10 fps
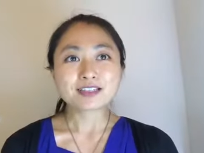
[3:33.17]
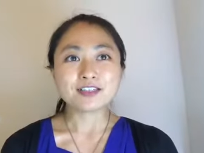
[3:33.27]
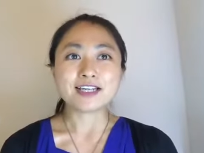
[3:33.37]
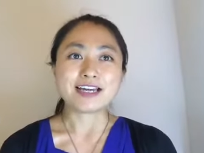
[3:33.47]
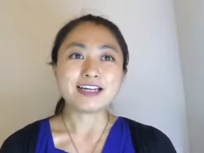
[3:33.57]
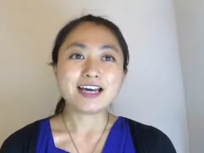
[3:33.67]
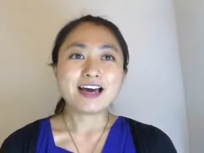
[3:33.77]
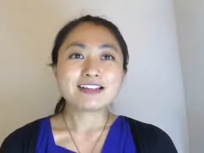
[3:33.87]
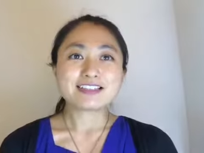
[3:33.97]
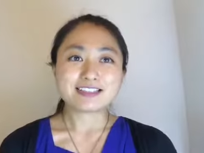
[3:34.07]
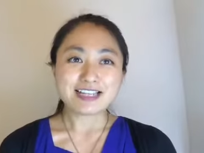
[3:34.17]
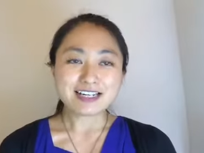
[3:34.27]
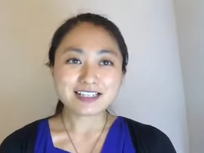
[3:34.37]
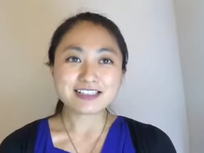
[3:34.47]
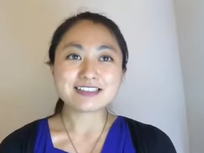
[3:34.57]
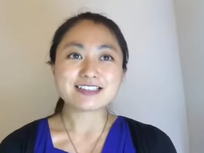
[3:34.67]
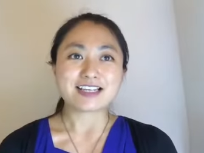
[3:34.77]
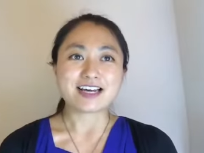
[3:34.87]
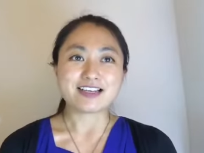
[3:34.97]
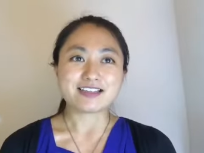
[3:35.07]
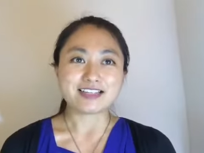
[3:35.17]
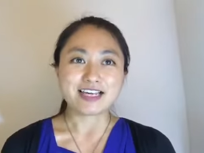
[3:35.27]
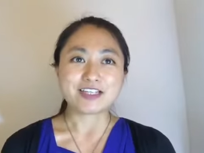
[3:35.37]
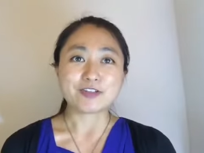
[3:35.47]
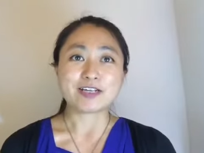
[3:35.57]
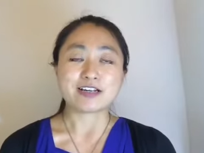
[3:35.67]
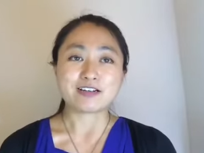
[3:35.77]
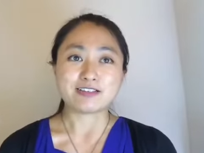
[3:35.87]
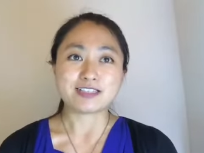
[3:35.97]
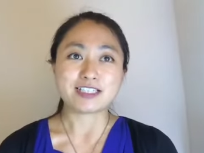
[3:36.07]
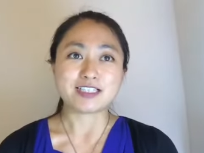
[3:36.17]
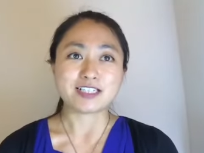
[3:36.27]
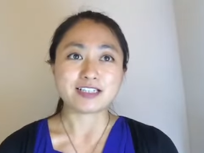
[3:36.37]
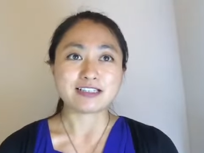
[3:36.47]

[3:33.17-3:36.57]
Okay, the second thing you can consider